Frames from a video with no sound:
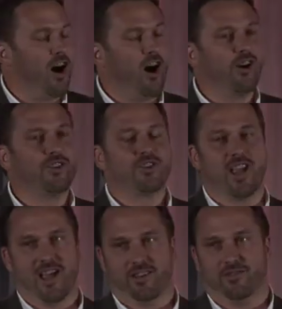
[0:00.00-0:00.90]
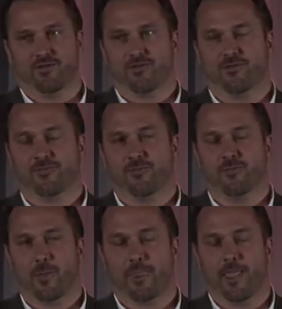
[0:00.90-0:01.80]
Our challenge,
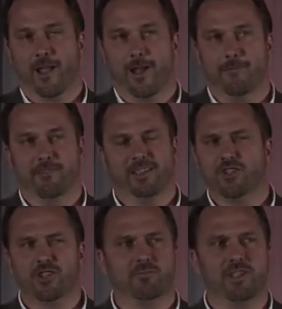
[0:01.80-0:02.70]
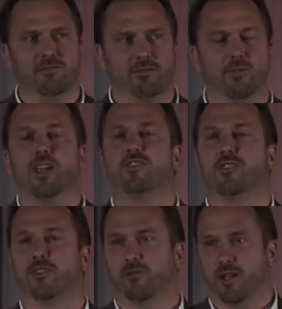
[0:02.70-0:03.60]
okay, and let's just be
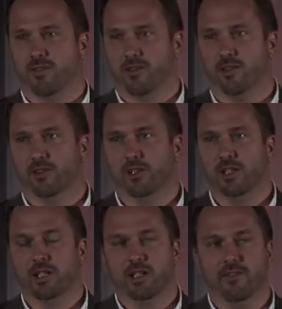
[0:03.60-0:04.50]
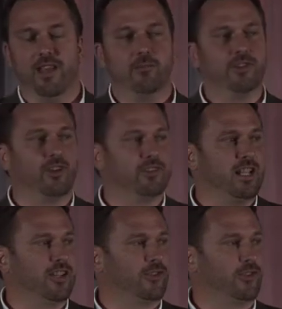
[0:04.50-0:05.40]
gracious about this. If Amazon
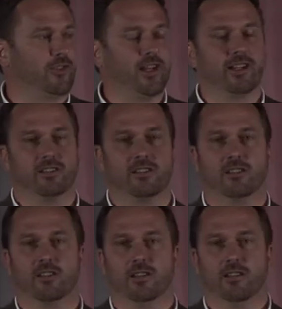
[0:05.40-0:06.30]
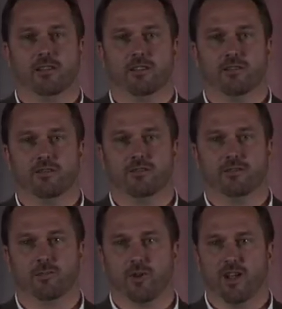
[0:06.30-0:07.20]
takes a second
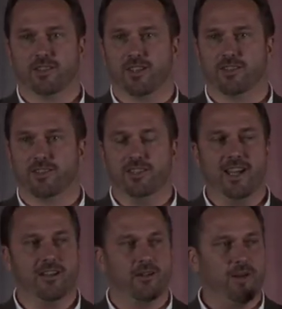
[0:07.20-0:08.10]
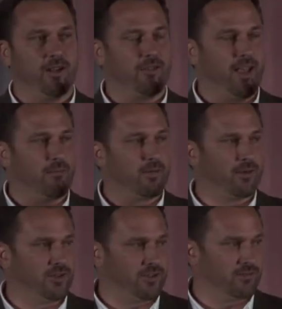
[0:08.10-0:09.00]
to process the data about that
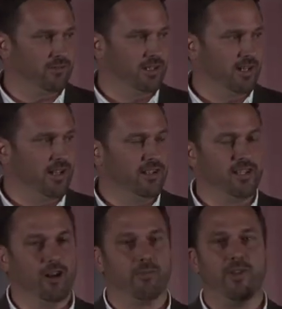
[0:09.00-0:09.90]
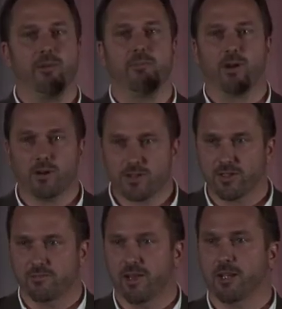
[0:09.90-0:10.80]
person, to help that
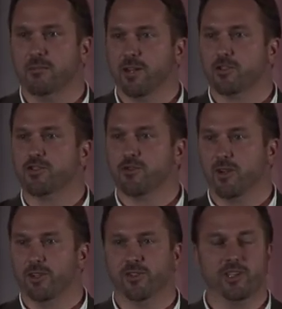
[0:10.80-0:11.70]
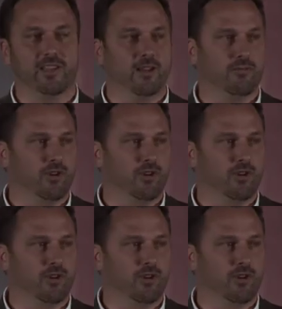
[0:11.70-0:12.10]
person make a better choice in that